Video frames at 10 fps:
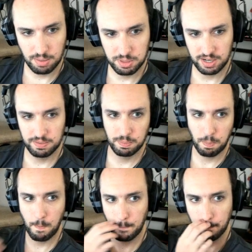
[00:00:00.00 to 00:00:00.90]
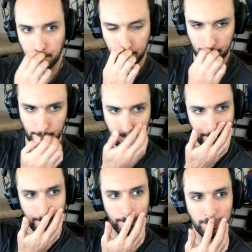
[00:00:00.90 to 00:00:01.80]
I'm say. Done. By
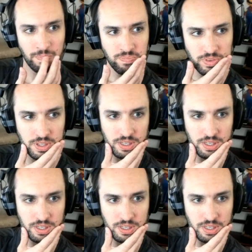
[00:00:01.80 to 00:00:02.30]
next turn.